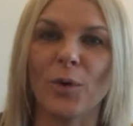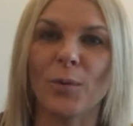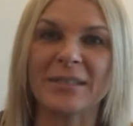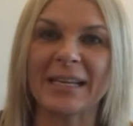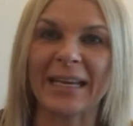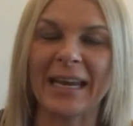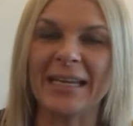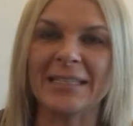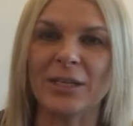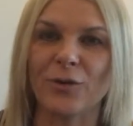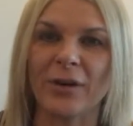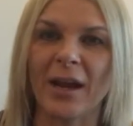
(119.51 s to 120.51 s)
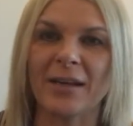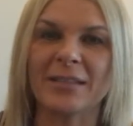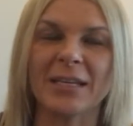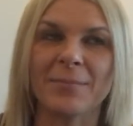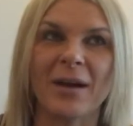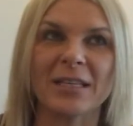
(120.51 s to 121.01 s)
almost like an 18 or a
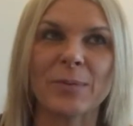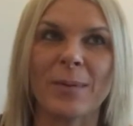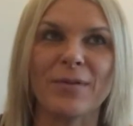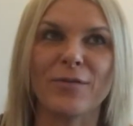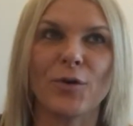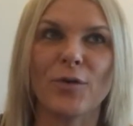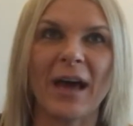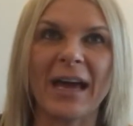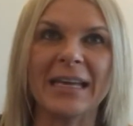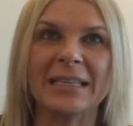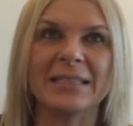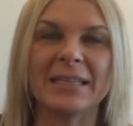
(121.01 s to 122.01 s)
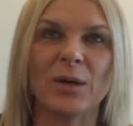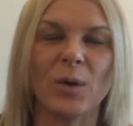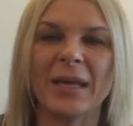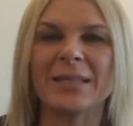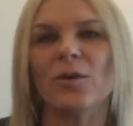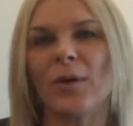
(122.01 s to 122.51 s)
19 mile swim before that it's